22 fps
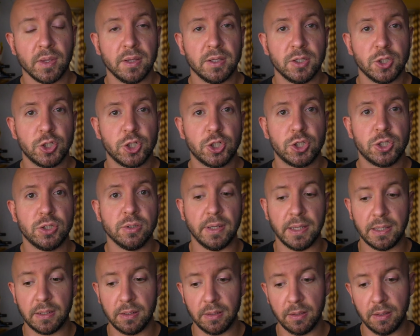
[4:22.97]
sh
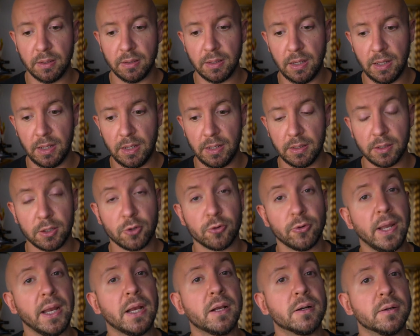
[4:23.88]
like uh,
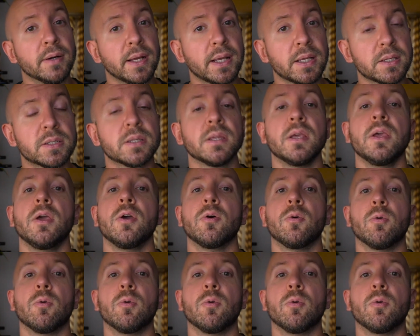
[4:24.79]
create clicks